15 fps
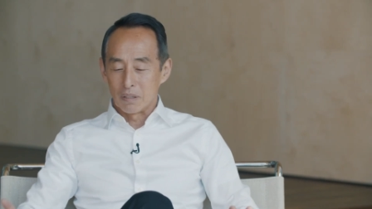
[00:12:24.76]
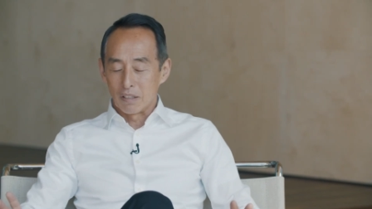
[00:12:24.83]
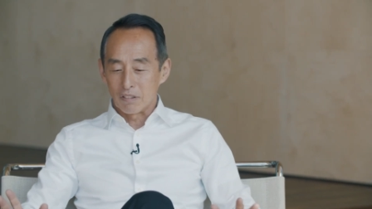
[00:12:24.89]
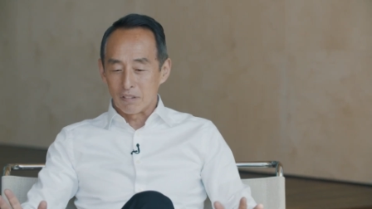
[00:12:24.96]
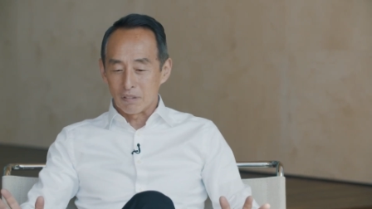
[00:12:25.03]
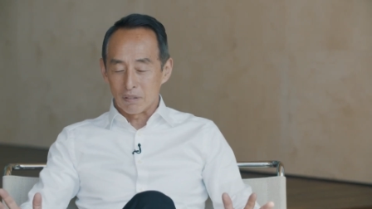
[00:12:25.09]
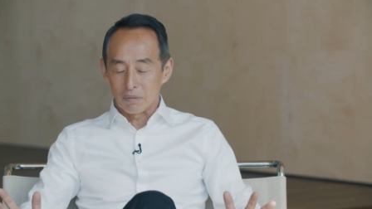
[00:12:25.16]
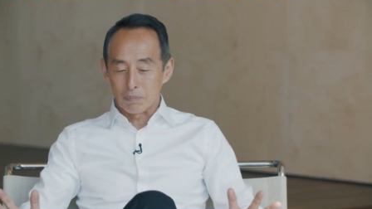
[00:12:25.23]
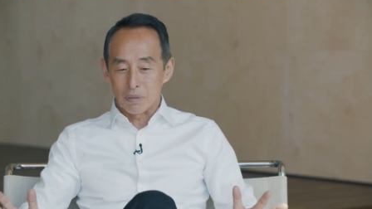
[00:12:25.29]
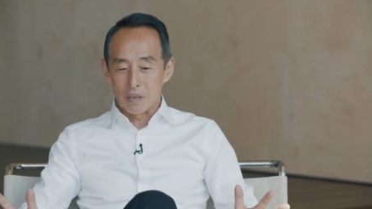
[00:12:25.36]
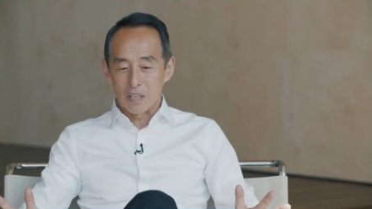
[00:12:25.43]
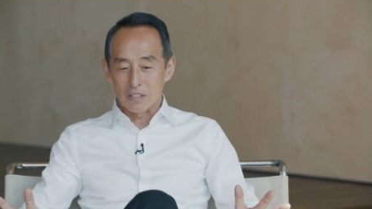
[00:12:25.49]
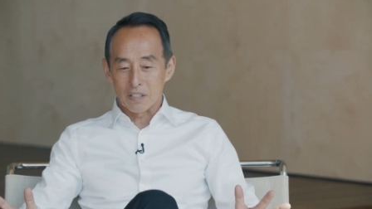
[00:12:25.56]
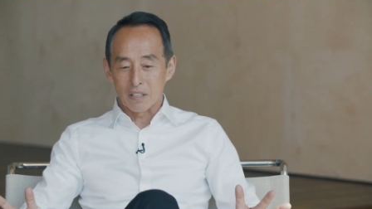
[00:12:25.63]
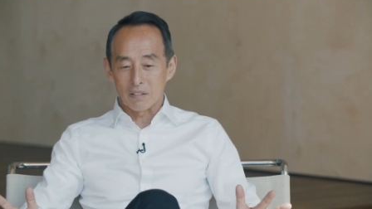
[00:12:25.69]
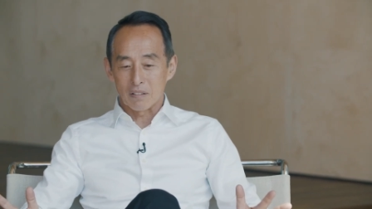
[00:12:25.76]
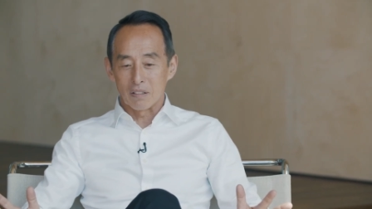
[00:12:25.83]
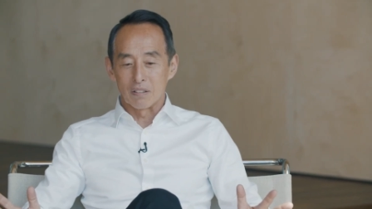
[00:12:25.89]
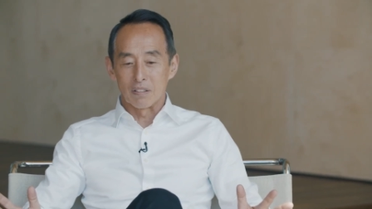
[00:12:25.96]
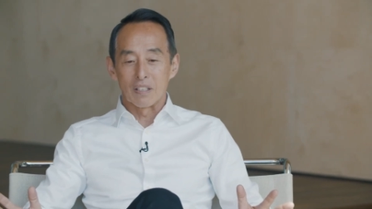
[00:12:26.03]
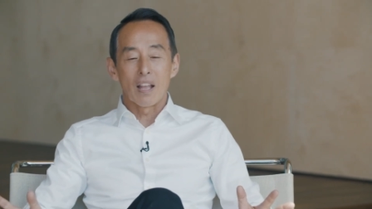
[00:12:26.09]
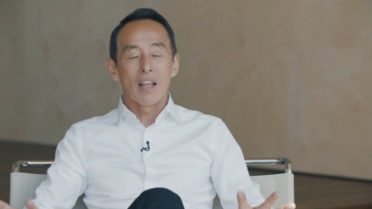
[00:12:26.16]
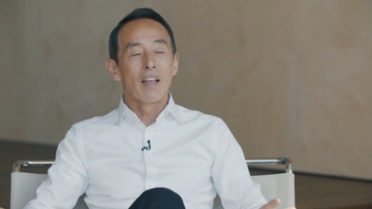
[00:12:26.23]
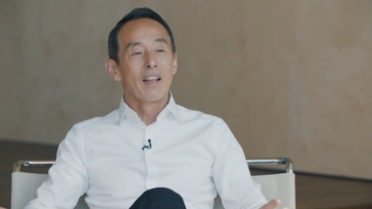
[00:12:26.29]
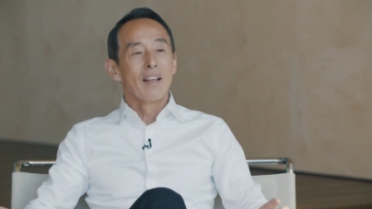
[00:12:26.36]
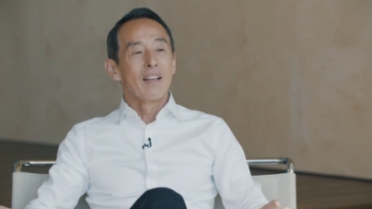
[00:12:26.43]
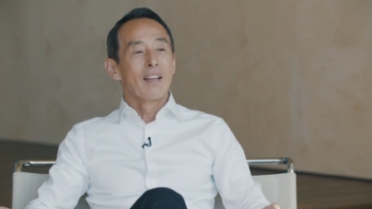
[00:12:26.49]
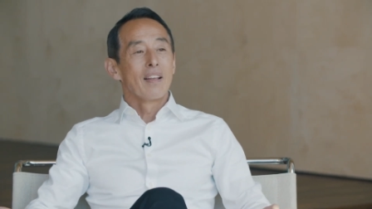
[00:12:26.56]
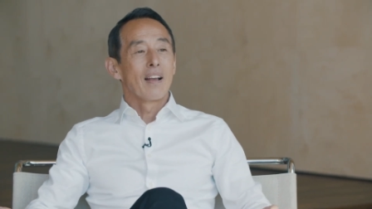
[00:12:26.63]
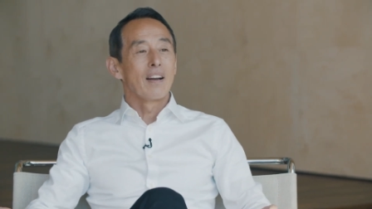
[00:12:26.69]
this project on
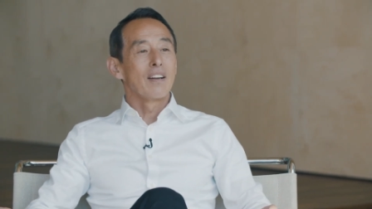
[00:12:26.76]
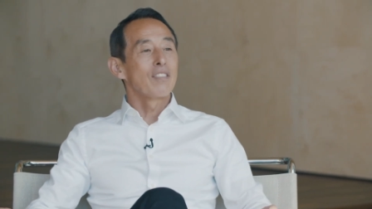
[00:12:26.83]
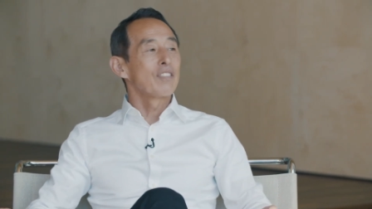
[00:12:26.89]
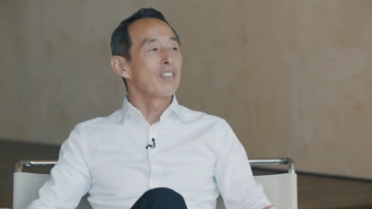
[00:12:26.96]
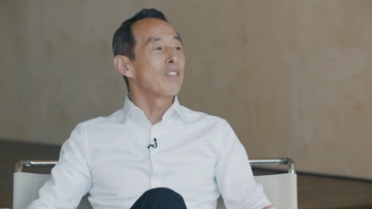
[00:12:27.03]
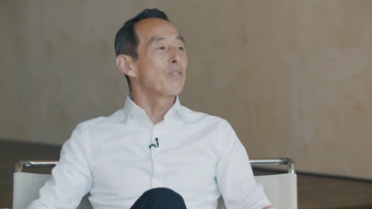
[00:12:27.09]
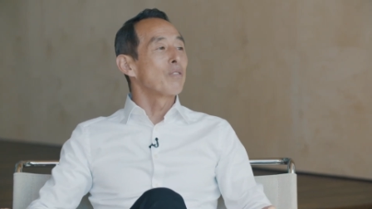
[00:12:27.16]
healthy